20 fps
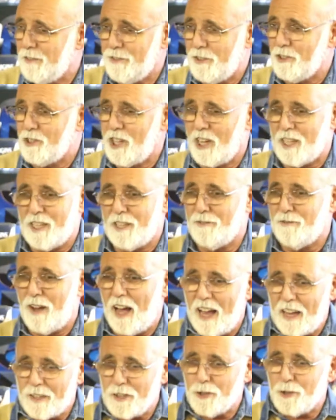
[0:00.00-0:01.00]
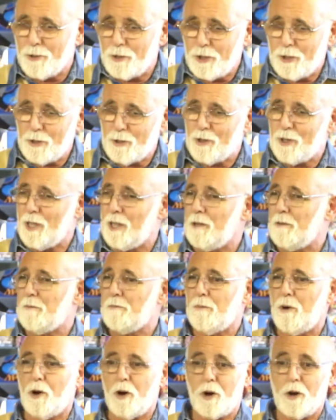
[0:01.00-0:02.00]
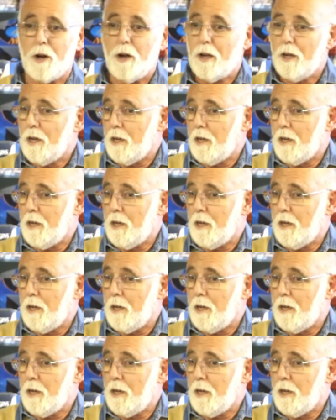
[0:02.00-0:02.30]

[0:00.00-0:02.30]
if there's any value to them or